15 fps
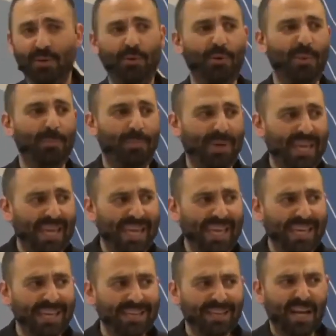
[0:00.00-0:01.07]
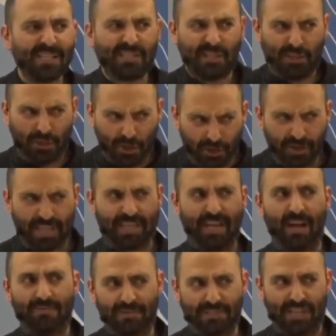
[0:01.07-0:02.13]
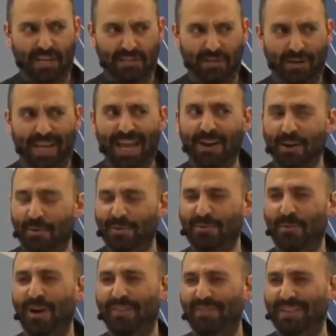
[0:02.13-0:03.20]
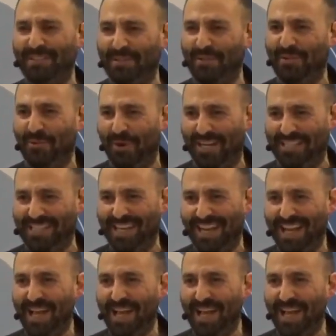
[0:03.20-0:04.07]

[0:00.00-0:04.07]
or B, a security conversation. Okay, I don't know which one of the two it was.